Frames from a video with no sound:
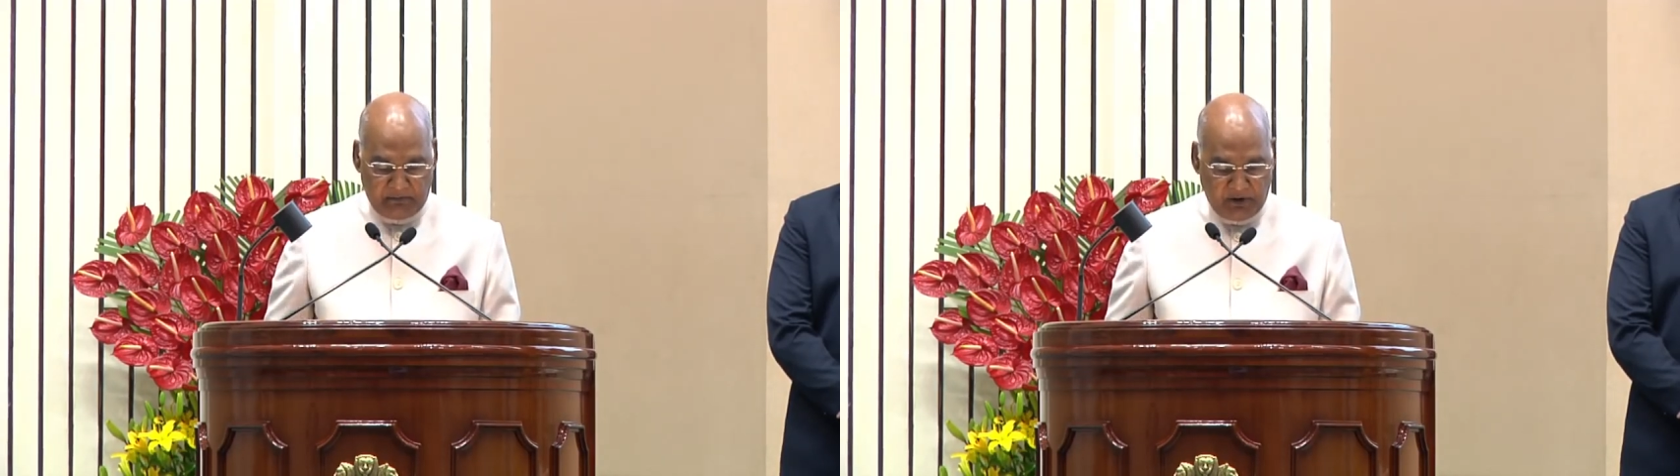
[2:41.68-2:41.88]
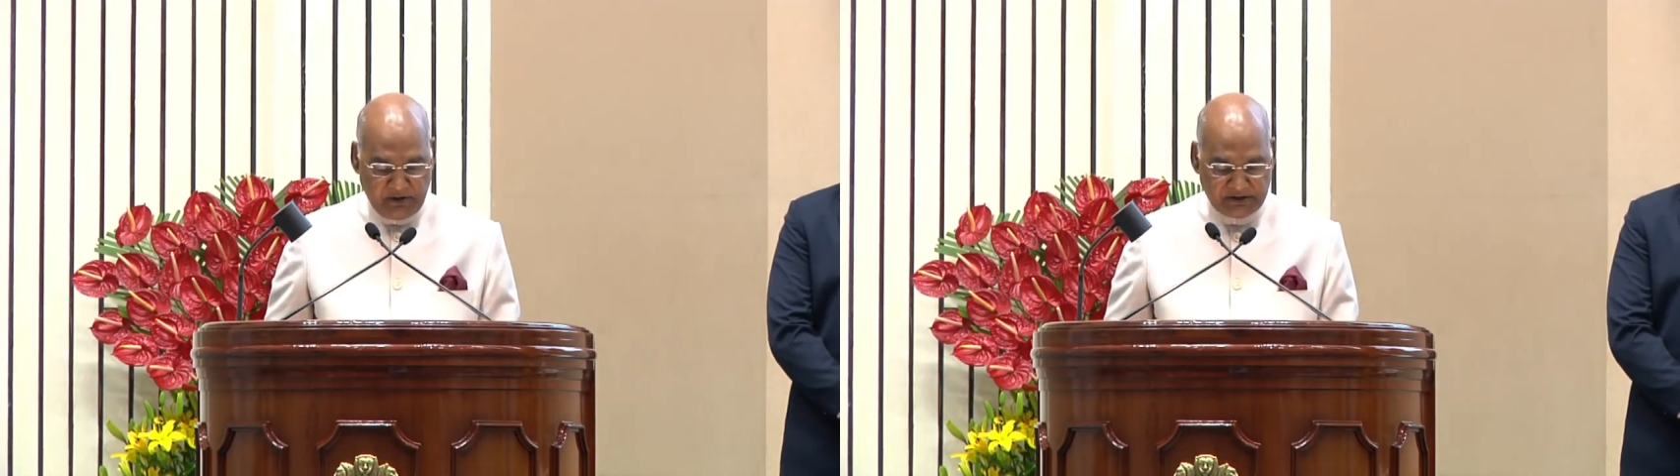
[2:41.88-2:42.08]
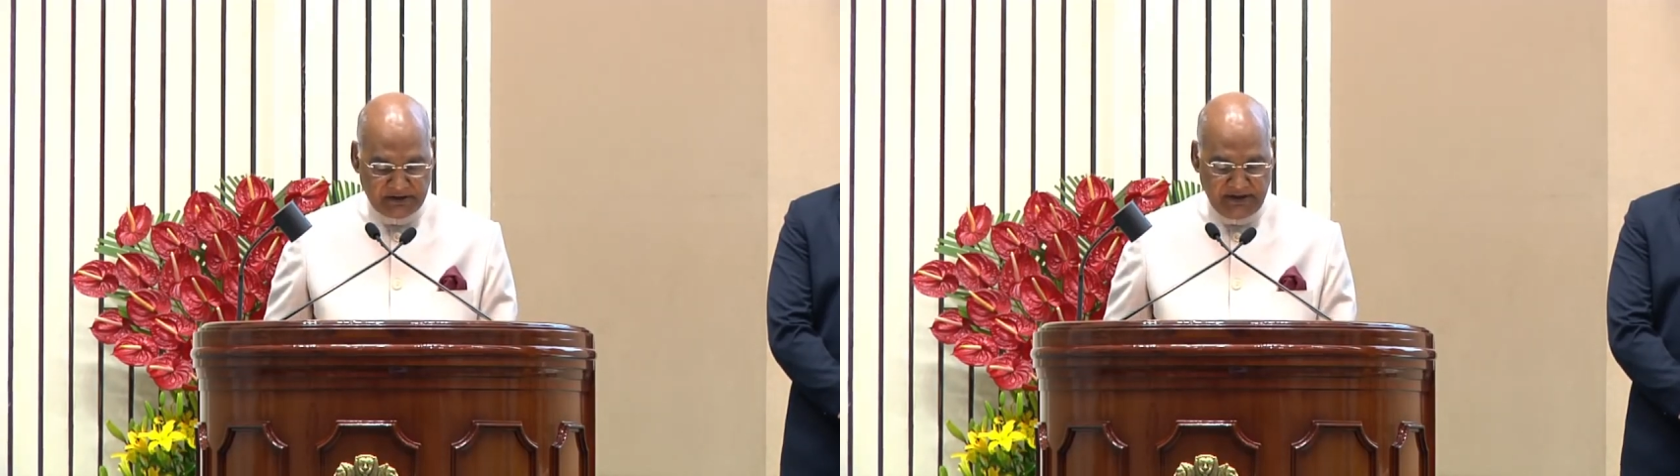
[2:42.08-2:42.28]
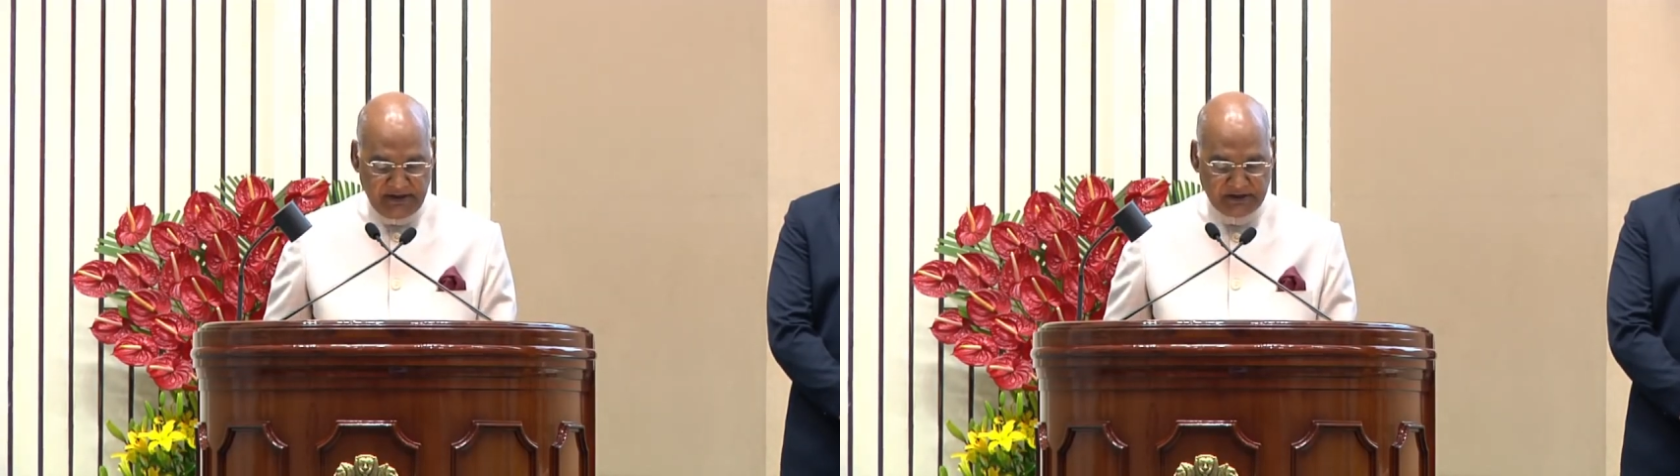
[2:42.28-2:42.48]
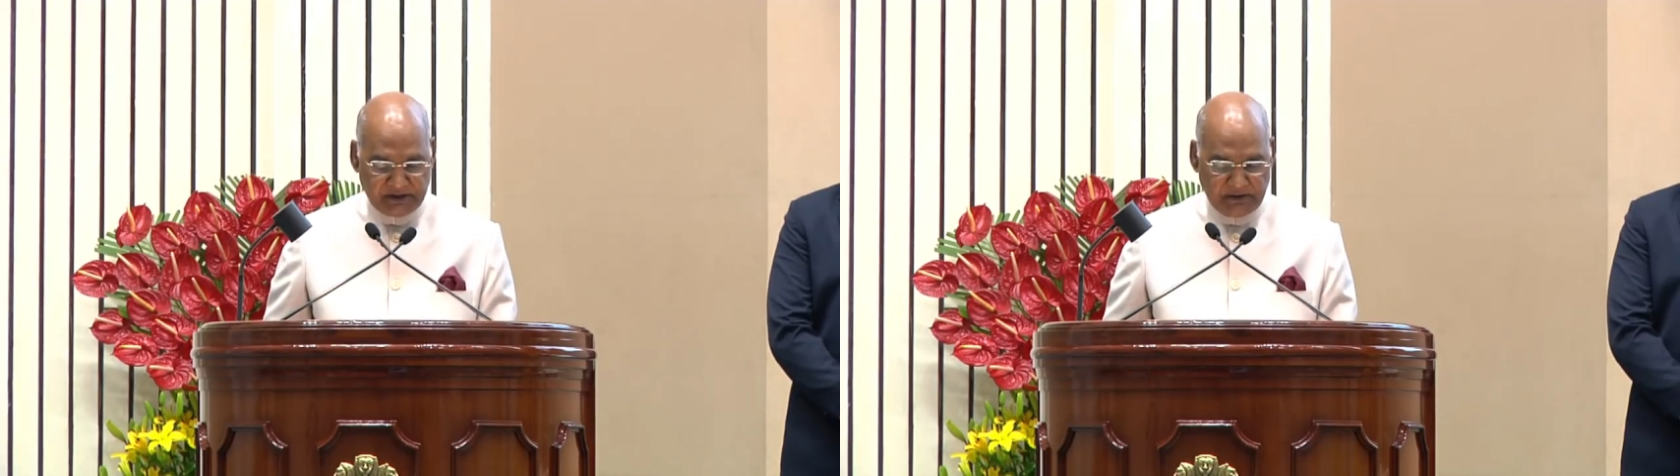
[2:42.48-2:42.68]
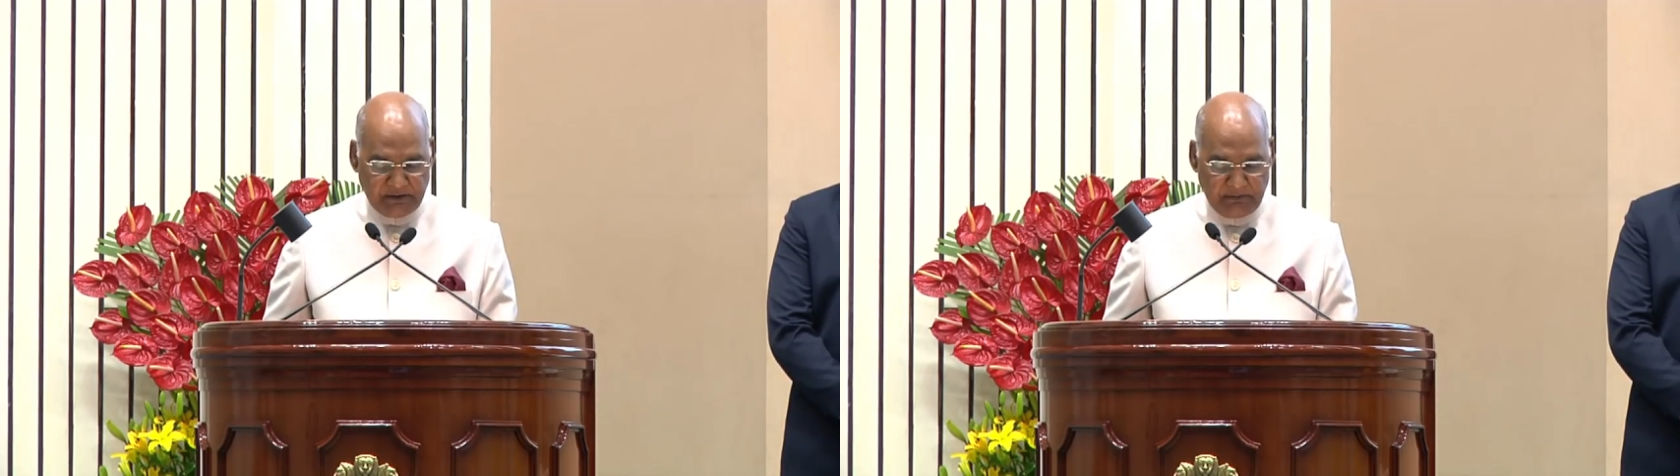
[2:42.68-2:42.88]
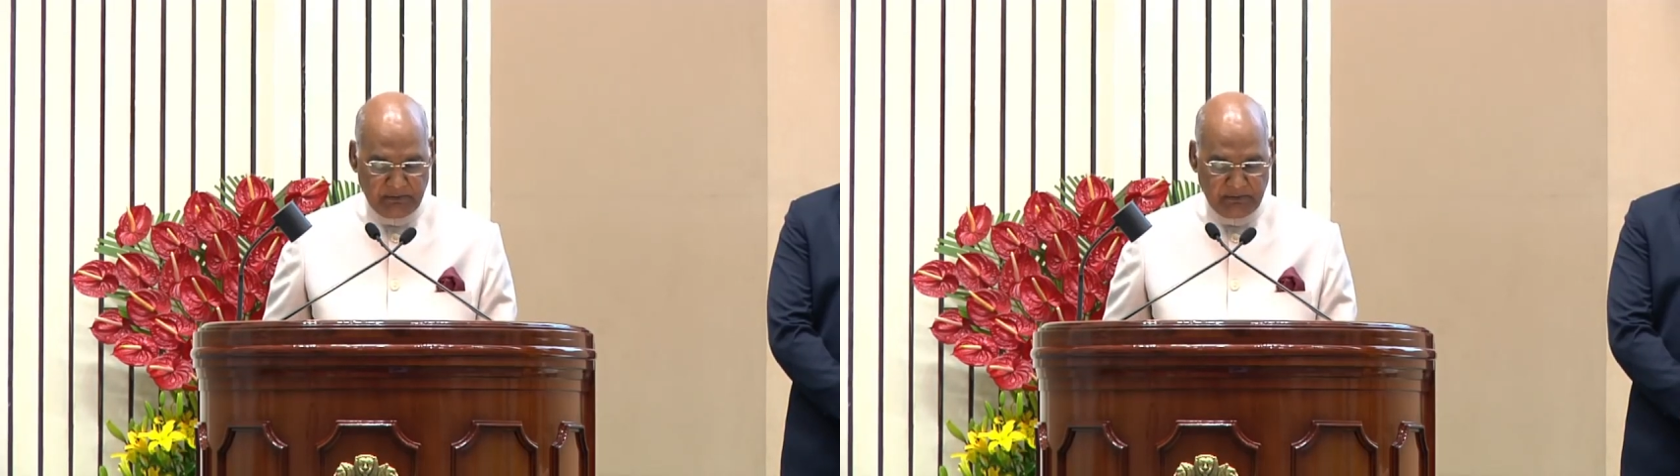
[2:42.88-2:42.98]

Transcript: monasteries,